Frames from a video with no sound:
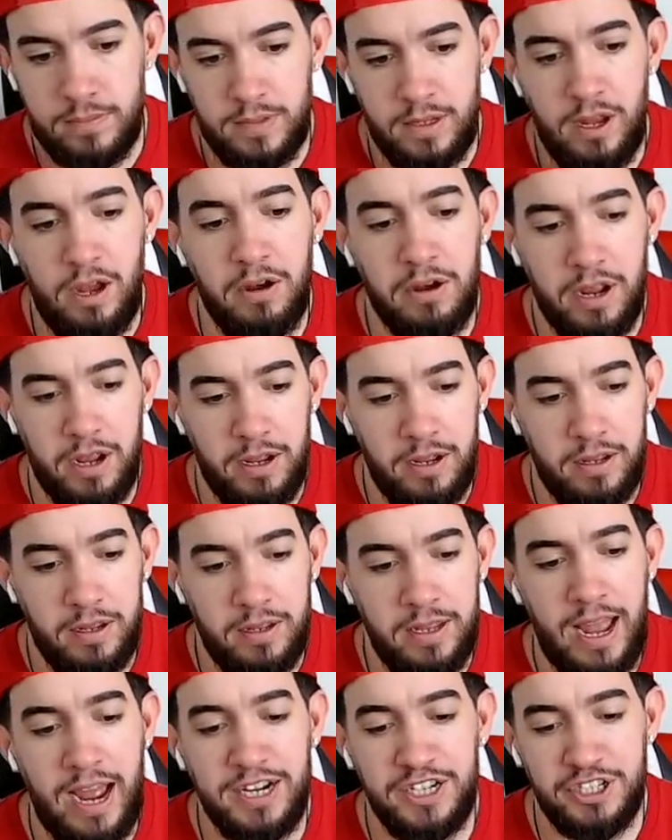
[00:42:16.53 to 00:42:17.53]
Okay.
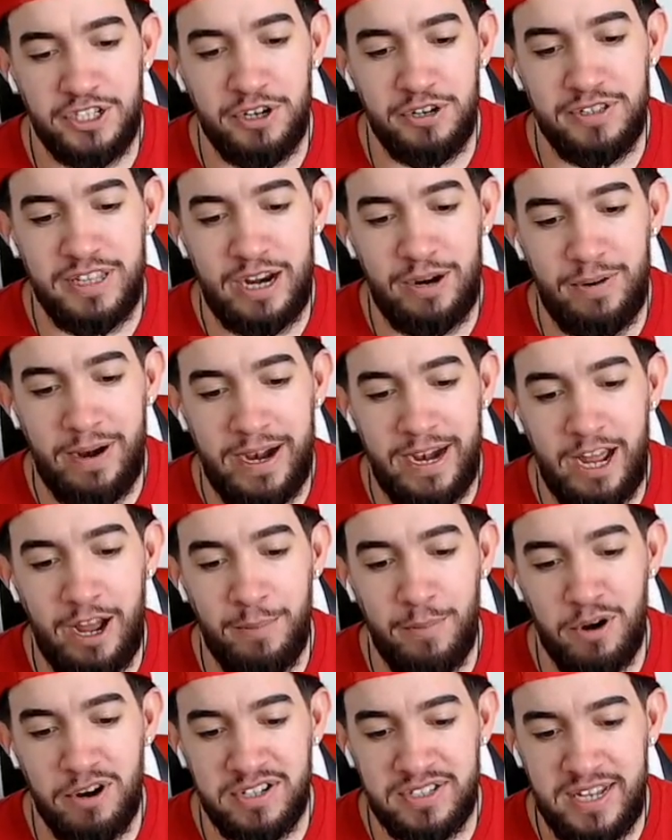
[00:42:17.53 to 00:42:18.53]
Yeah, I just heard that right now.
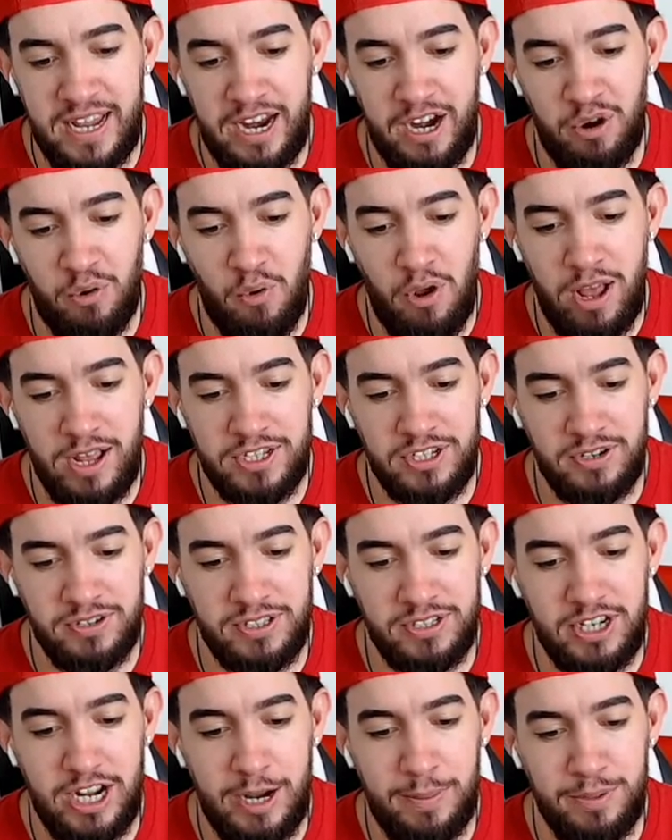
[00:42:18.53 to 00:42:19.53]
Marset and Ross are at the
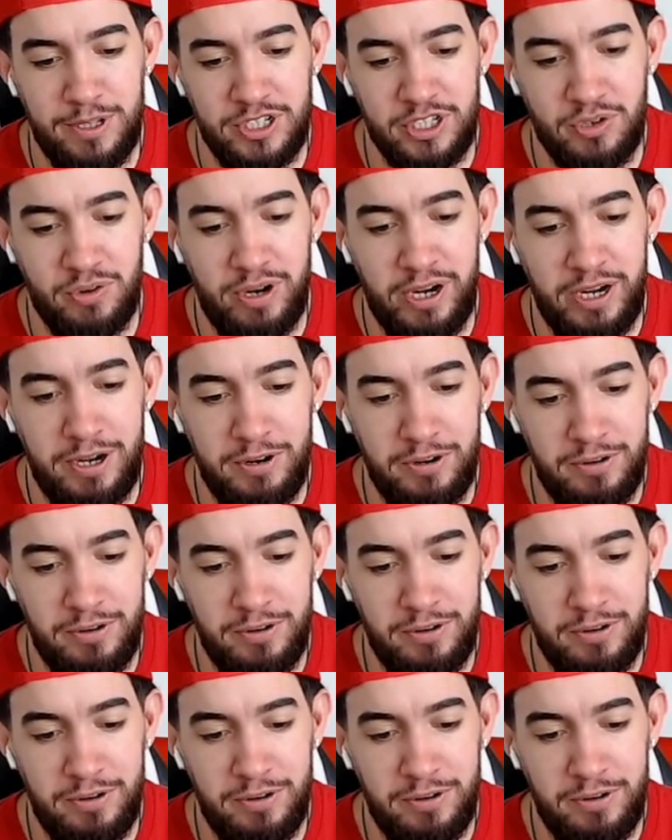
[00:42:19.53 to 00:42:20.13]
top of the screen.